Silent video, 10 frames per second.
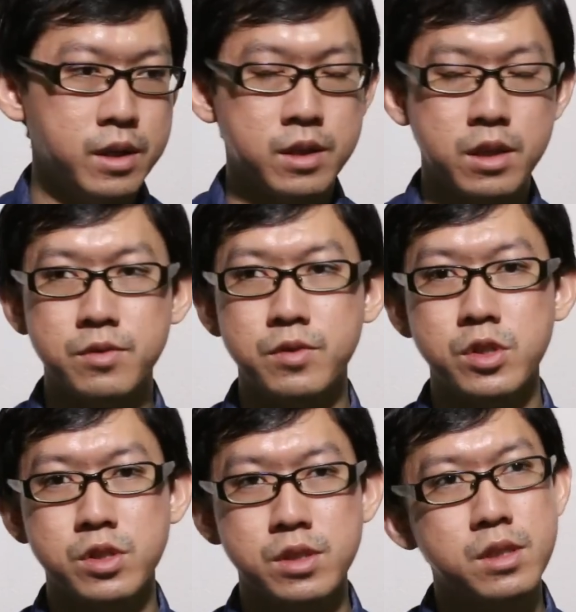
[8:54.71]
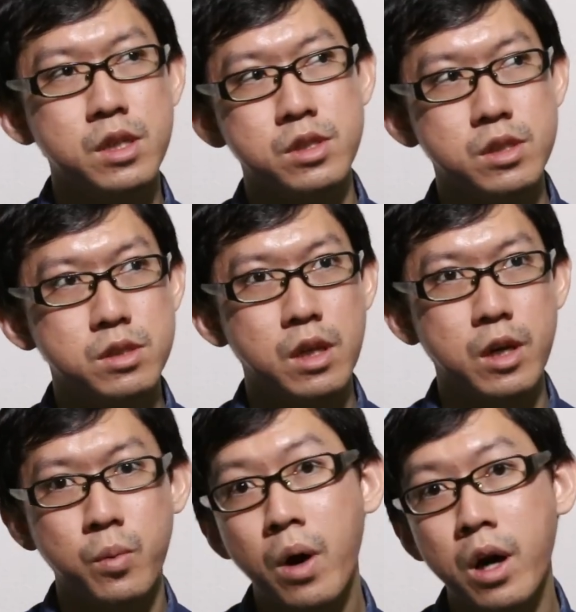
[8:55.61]
another version, such as
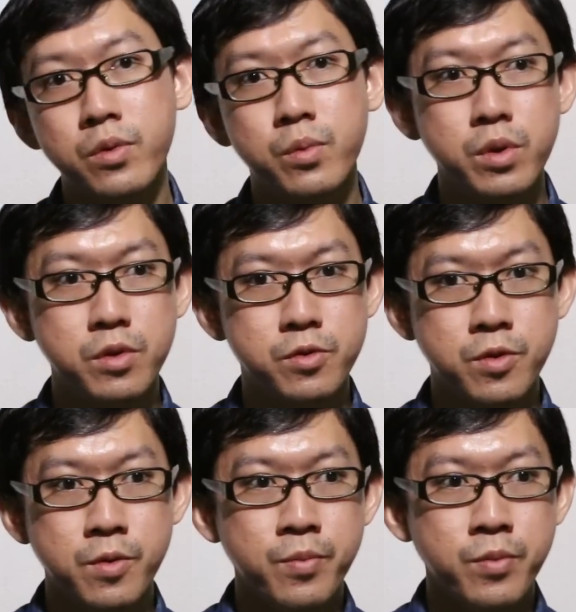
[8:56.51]
like one with